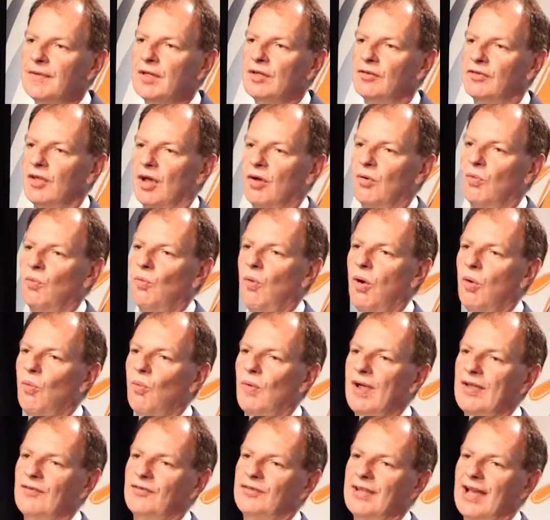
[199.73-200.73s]
So what
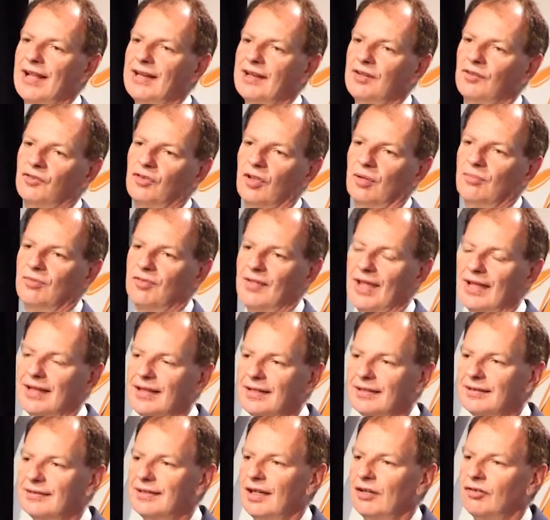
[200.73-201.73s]
we've done in terms of that
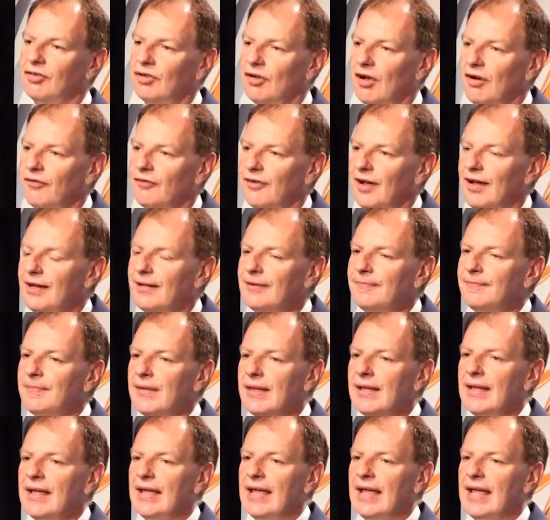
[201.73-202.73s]
concession offer
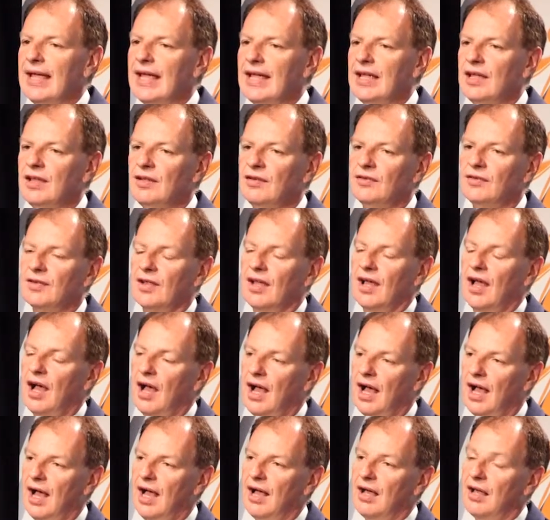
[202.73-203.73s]
is
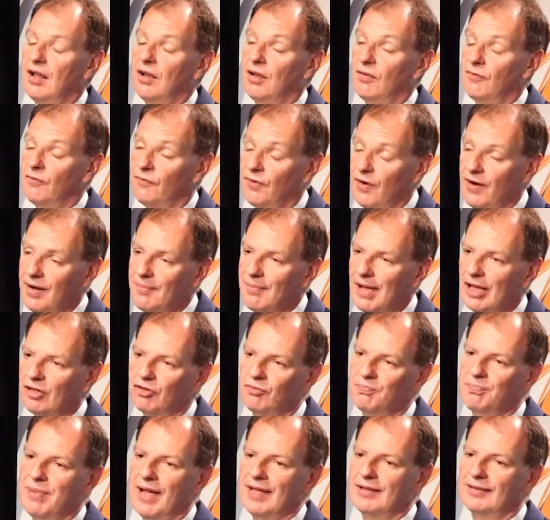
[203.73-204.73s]
very
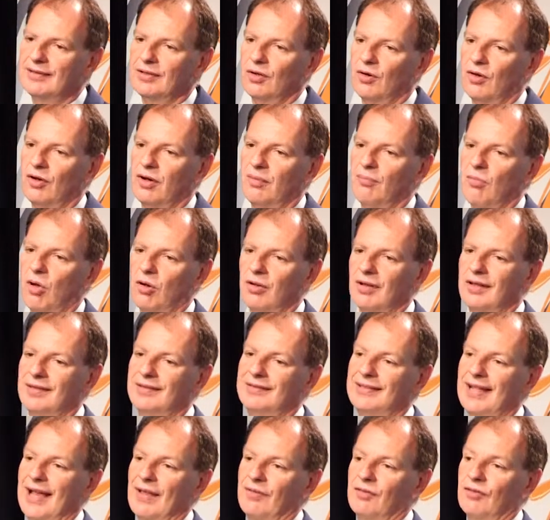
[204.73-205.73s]
much based it on a model that
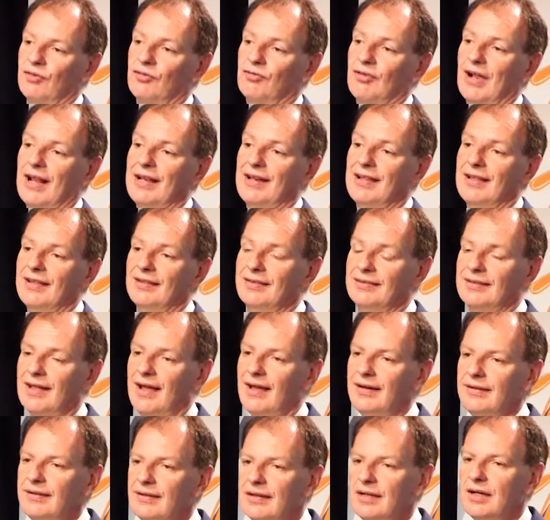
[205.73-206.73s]
South Australia has
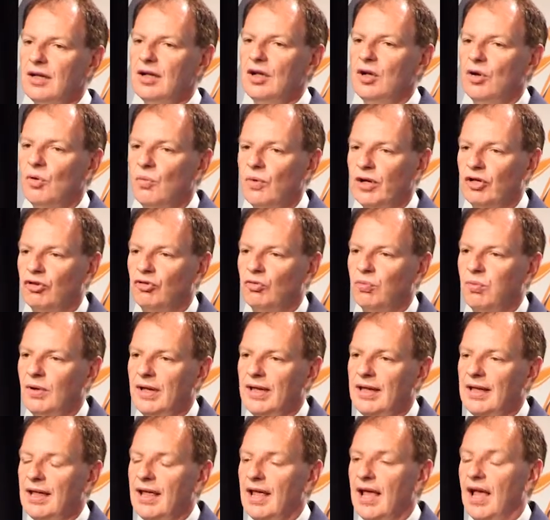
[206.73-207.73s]
done, which
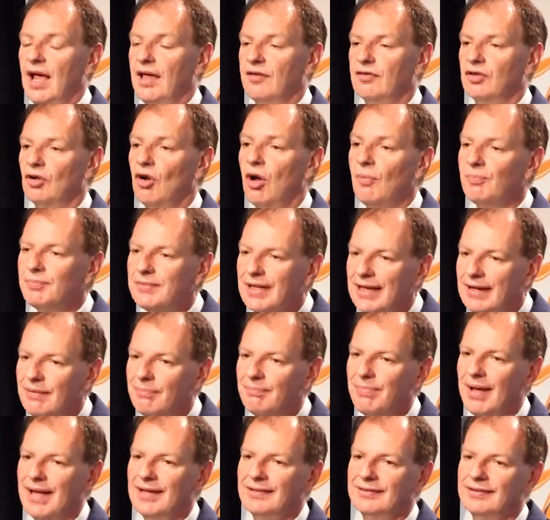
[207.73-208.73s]
we, as an opt-in
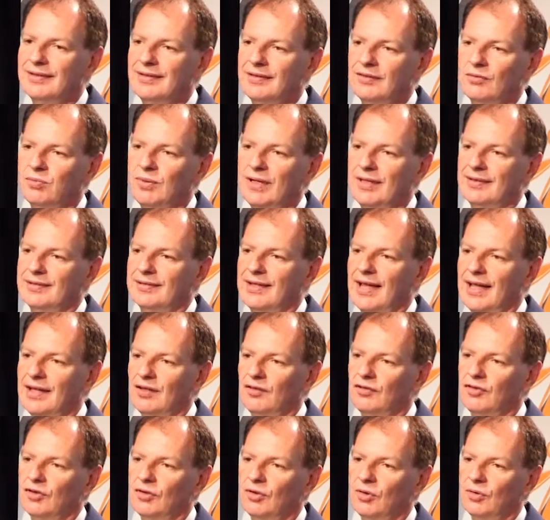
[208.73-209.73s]
basis, we say
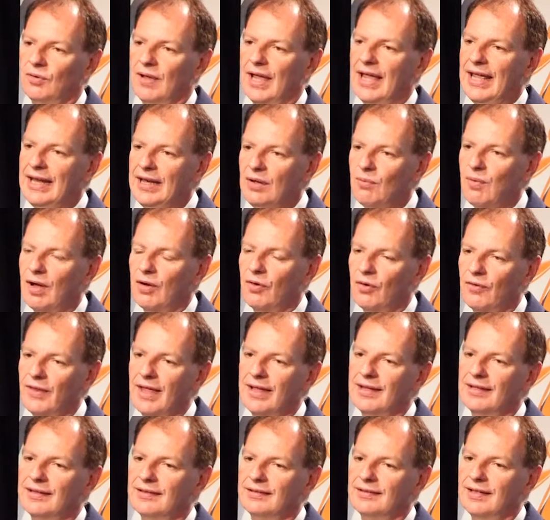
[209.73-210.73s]
to anyone on
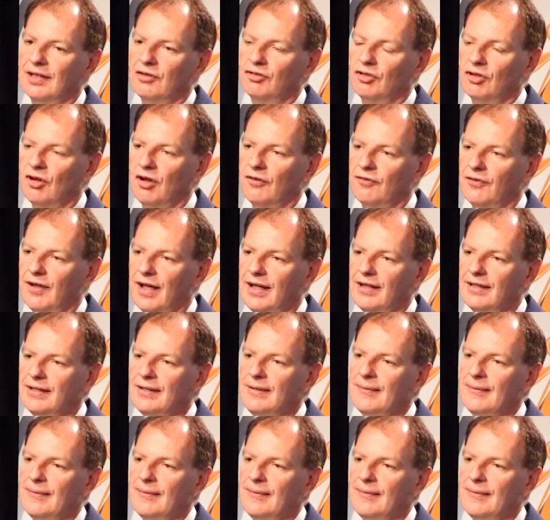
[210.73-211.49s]
that concession offer